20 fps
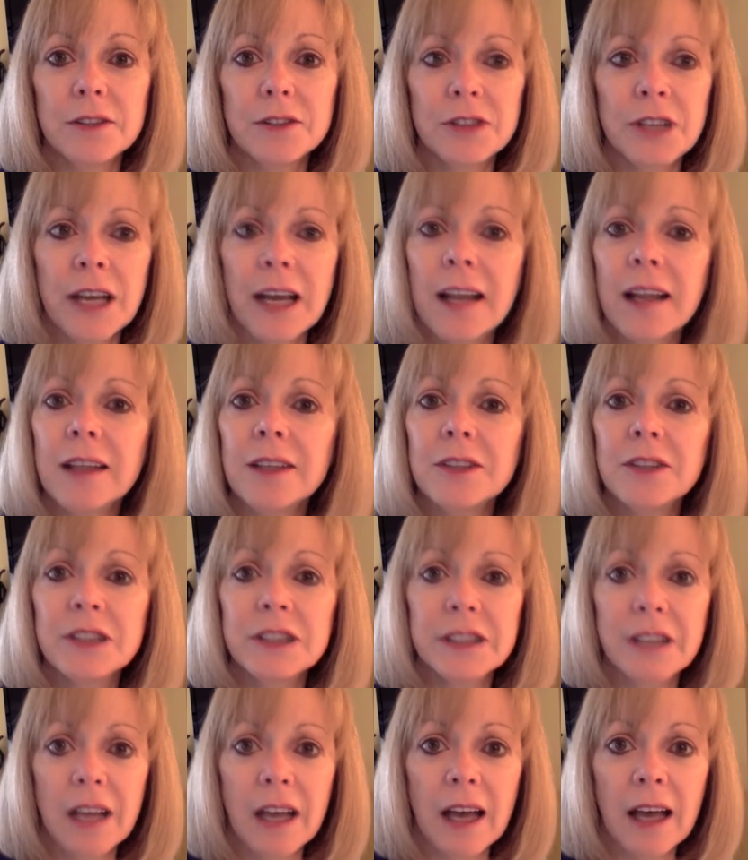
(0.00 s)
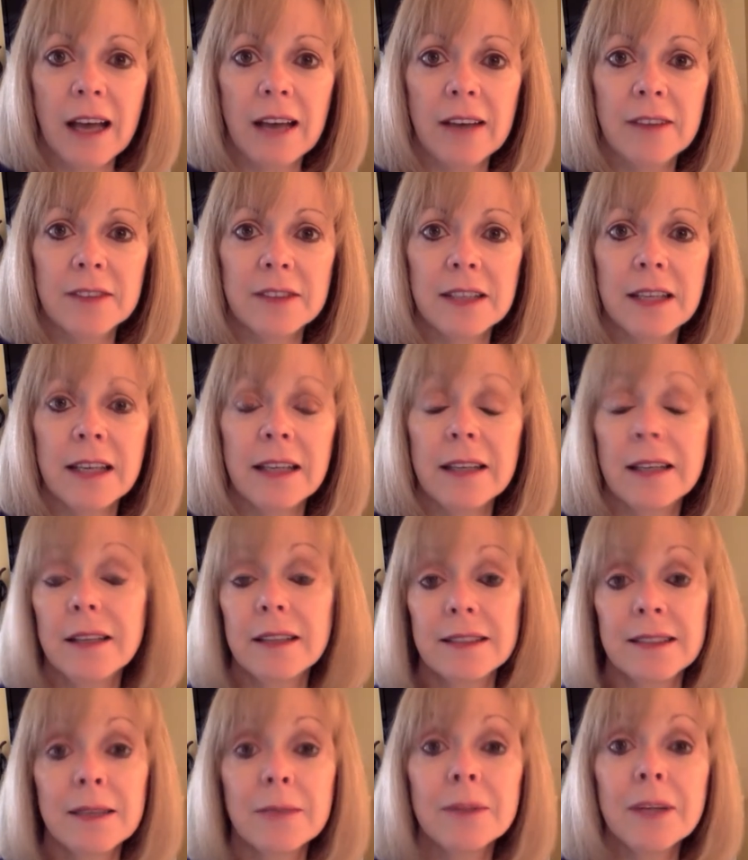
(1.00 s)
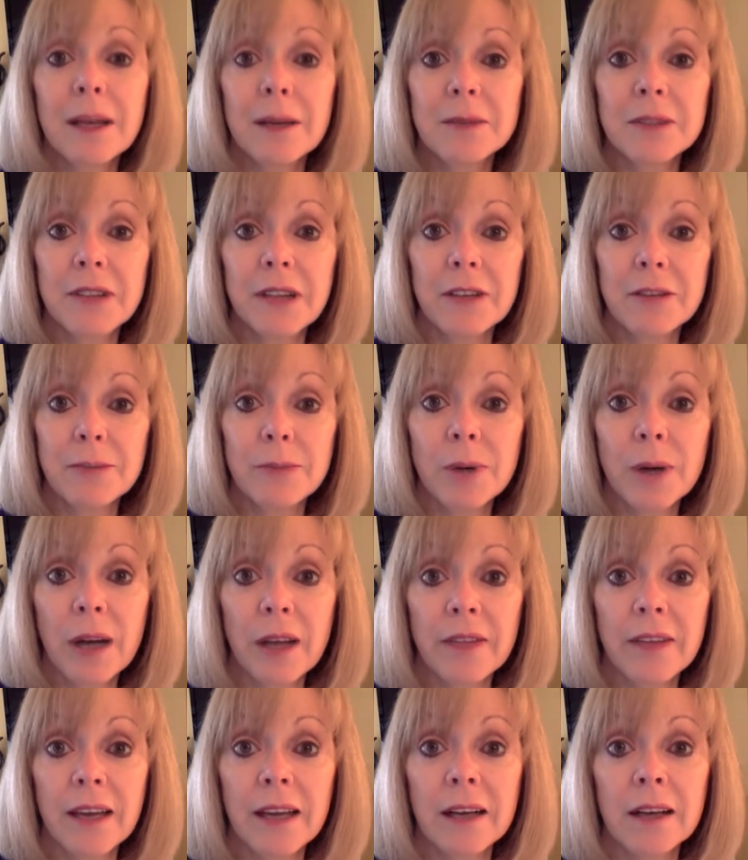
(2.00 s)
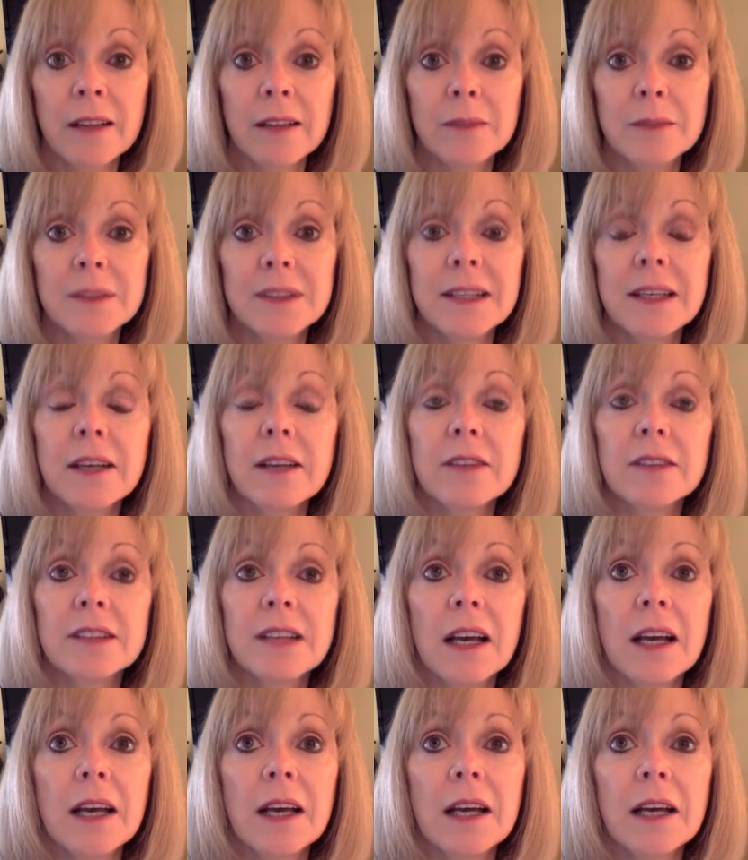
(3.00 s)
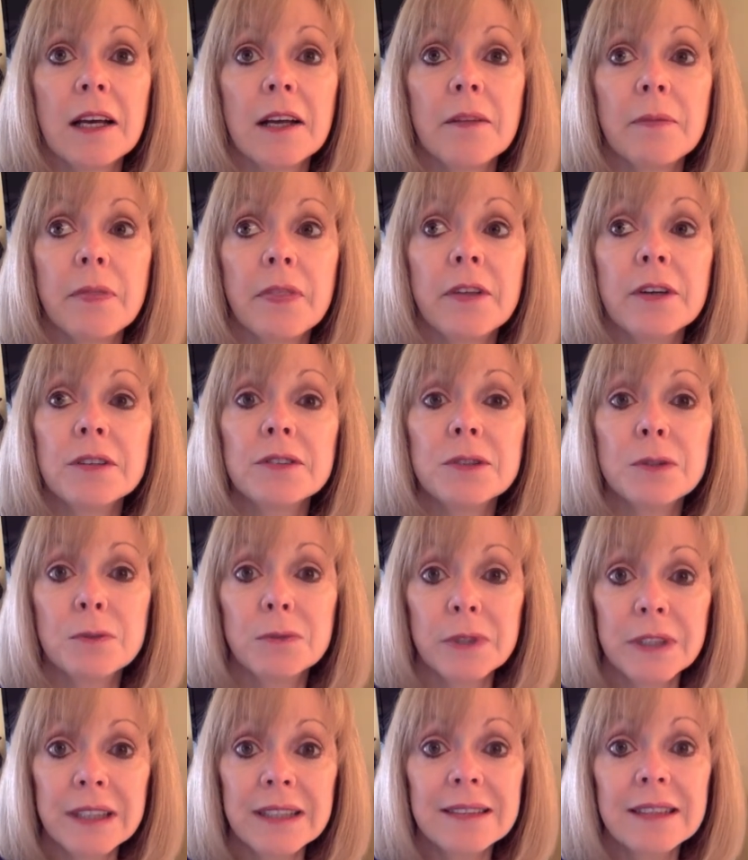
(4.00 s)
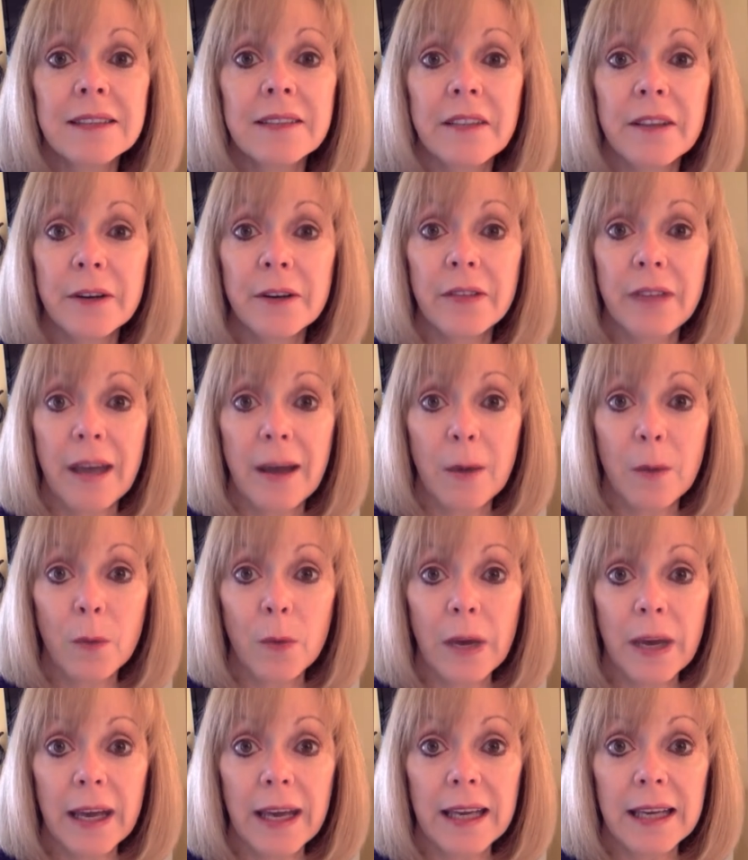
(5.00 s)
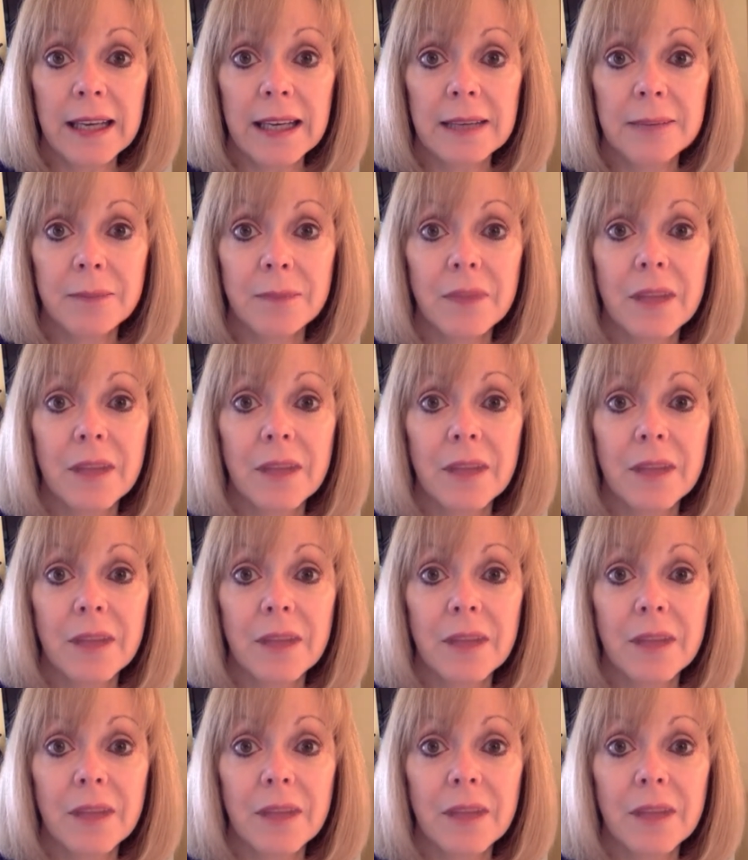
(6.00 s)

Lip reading: challenging lives, and sometimes they've brought that on themselves, there's a reason they're that way.